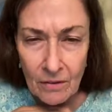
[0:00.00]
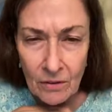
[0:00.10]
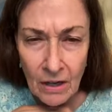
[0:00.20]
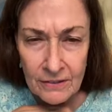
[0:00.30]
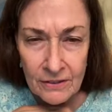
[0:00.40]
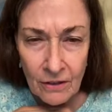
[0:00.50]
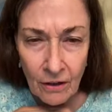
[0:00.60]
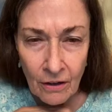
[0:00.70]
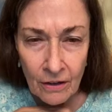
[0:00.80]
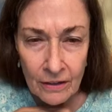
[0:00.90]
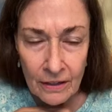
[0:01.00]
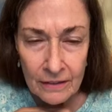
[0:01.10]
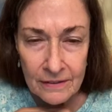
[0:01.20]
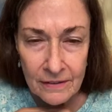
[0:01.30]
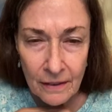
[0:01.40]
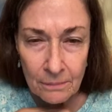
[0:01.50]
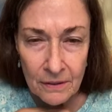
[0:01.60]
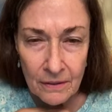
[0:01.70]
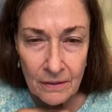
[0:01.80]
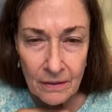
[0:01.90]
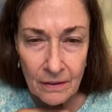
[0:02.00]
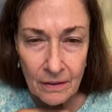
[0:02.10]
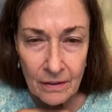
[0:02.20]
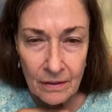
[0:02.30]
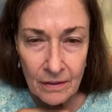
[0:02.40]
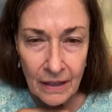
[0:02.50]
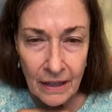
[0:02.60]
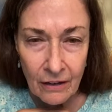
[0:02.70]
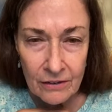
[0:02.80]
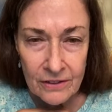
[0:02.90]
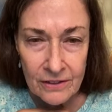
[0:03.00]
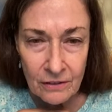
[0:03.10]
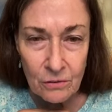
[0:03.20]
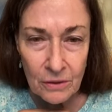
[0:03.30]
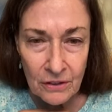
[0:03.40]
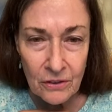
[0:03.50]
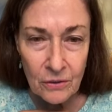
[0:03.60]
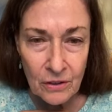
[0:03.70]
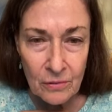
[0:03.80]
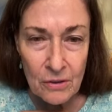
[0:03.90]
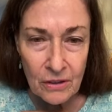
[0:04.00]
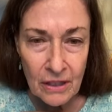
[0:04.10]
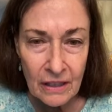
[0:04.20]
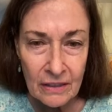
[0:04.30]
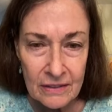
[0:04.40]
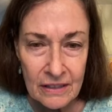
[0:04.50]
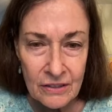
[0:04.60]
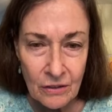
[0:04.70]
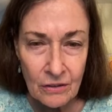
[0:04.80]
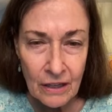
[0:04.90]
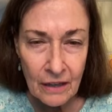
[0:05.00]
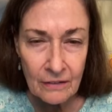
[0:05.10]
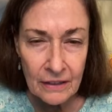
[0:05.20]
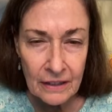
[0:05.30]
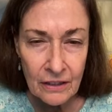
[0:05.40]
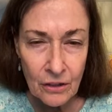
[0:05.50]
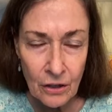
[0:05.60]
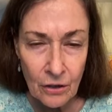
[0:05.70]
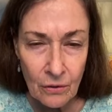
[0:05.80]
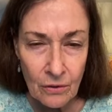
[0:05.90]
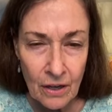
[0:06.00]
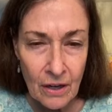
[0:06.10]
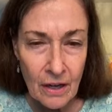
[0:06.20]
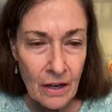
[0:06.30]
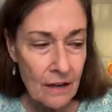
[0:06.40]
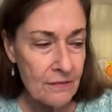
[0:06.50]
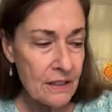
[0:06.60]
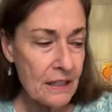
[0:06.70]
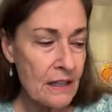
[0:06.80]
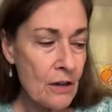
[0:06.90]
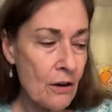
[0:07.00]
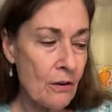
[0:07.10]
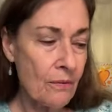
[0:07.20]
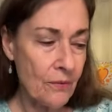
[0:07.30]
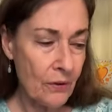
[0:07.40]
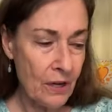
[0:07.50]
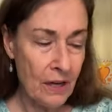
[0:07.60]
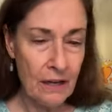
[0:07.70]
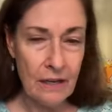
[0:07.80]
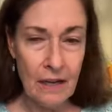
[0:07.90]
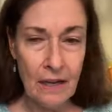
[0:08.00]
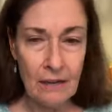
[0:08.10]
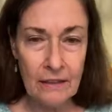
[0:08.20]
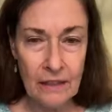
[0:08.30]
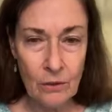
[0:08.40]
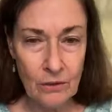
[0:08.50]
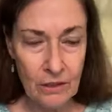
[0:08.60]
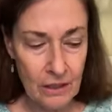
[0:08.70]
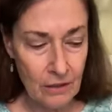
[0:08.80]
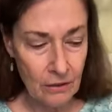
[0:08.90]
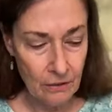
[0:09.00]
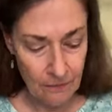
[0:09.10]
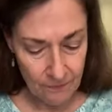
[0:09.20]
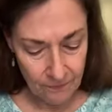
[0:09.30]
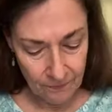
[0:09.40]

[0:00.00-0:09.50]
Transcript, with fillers: Loss is hard, except they are still with you and communicating is easier. Yeah, letting go of the ego. Okay, yeah, letting go of the ego.